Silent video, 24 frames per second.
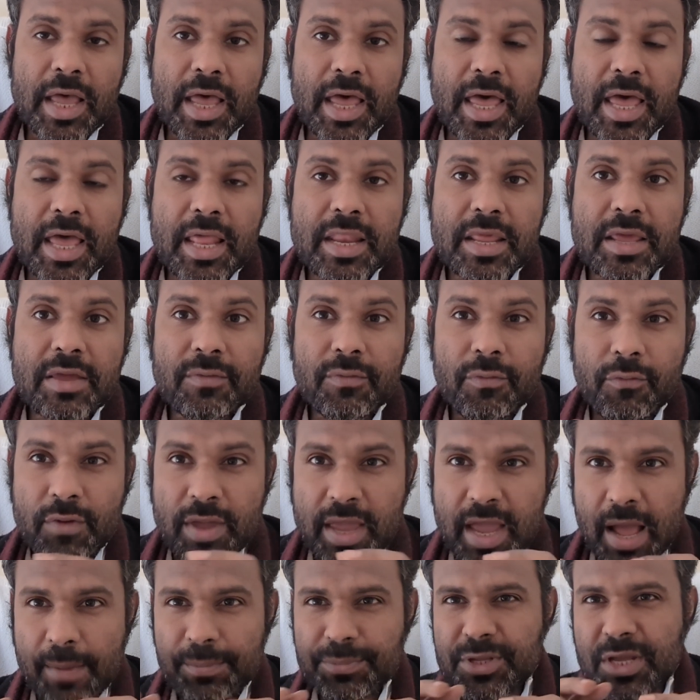And if we
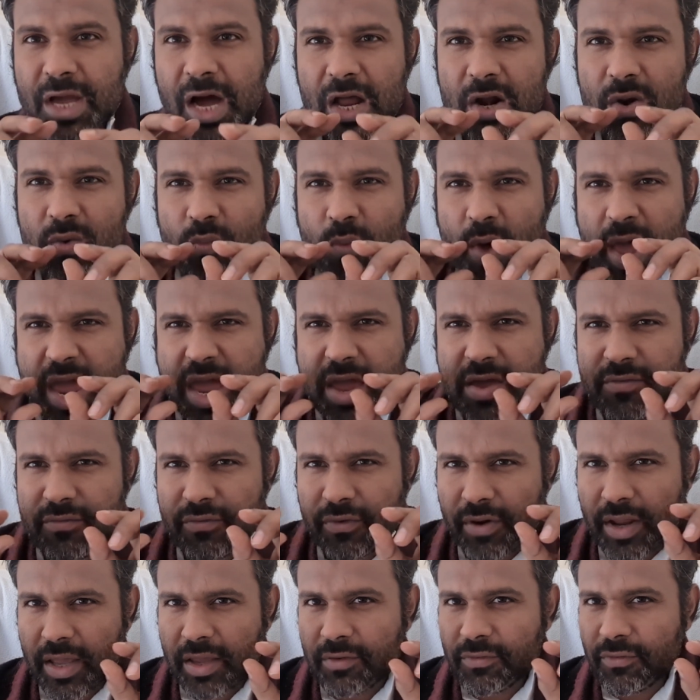have the
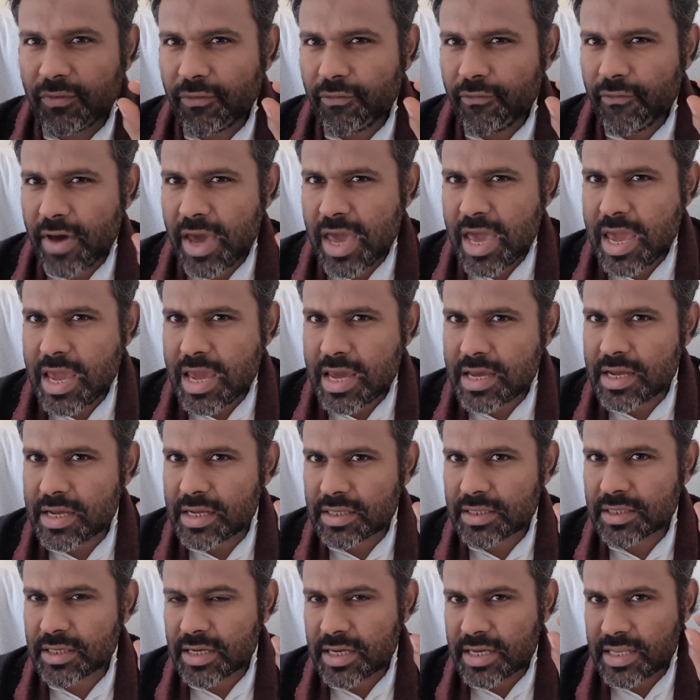unwavering
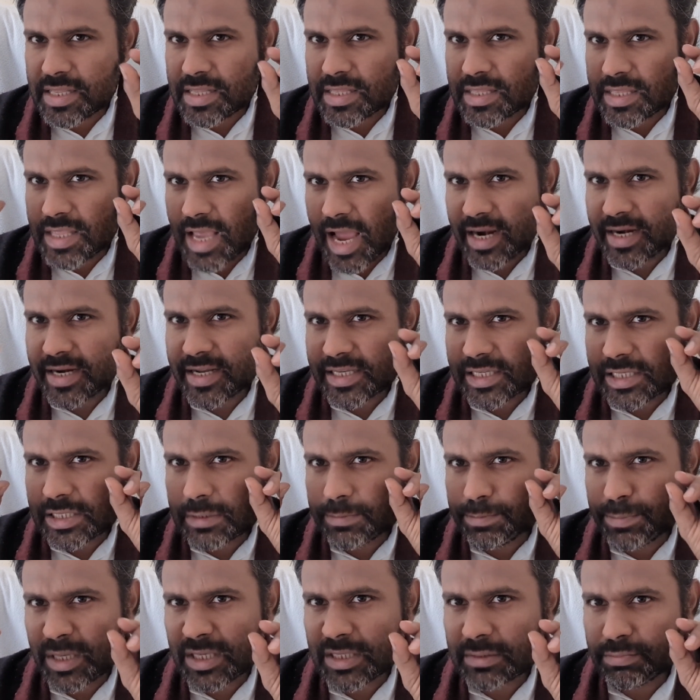faith in that
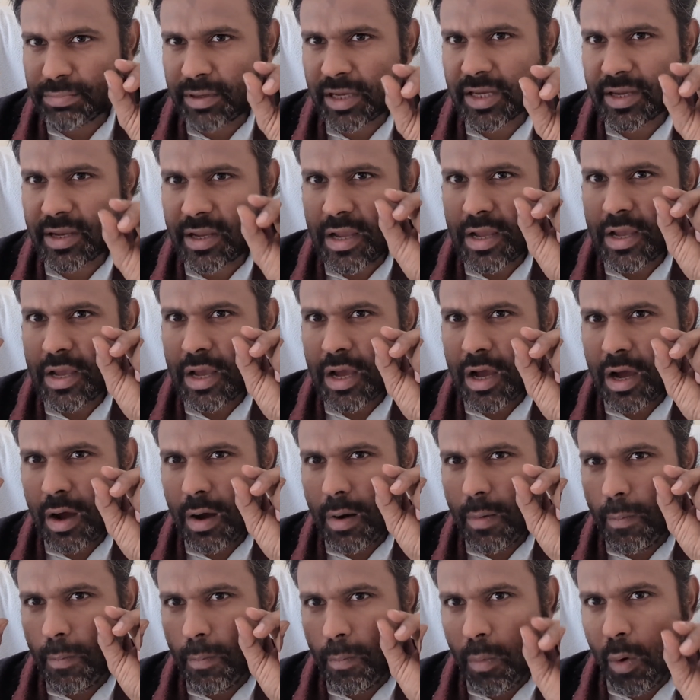specific
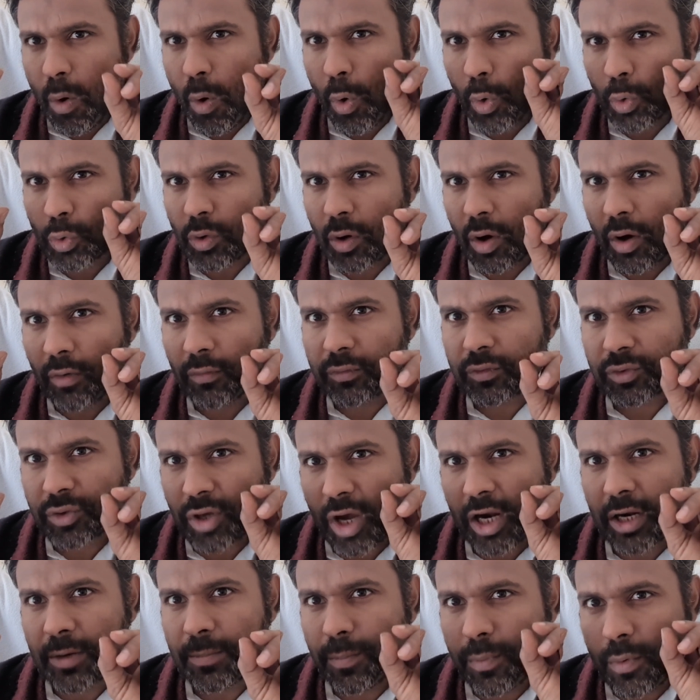mode of
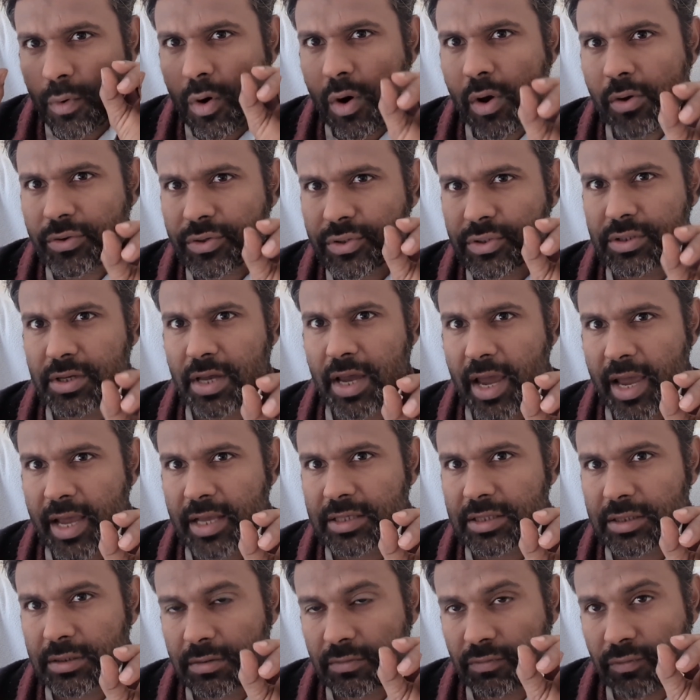thought
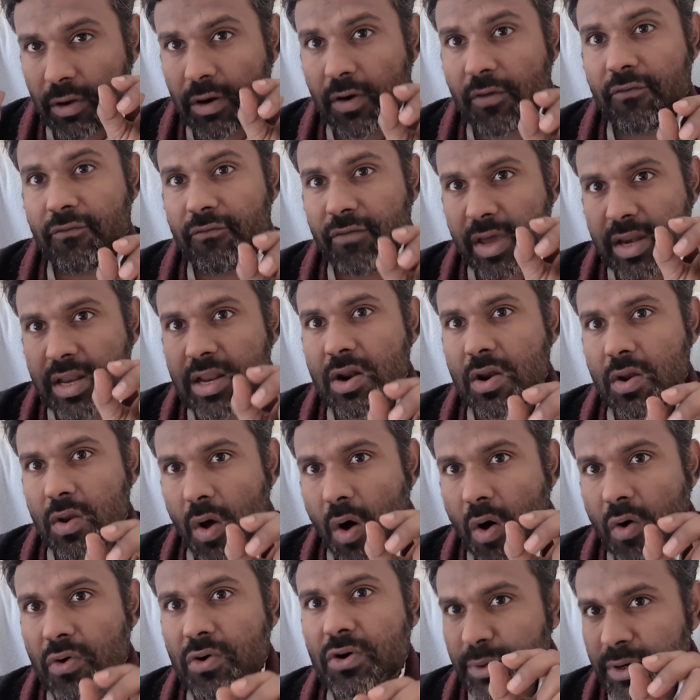process for a very
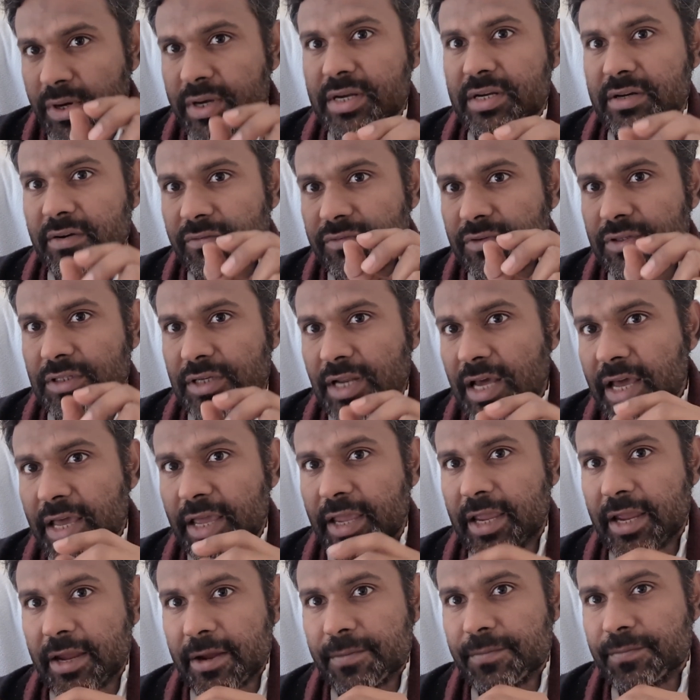long period of
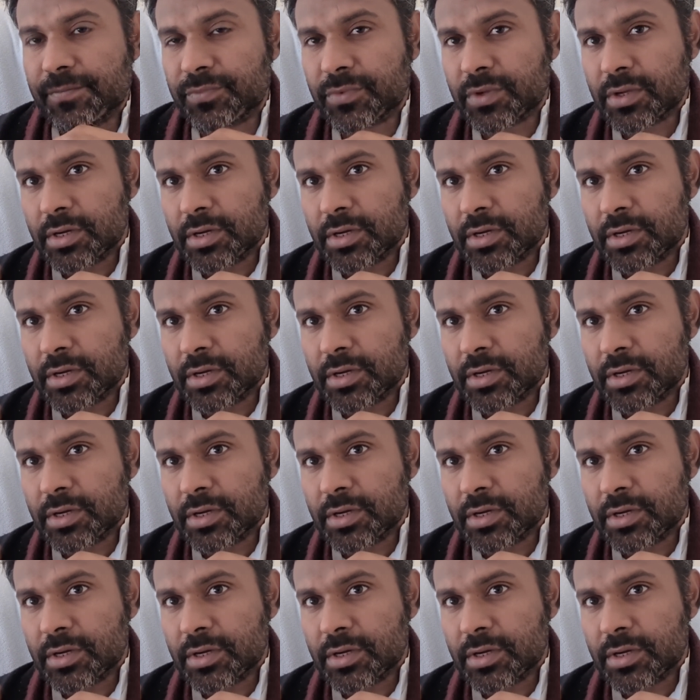time,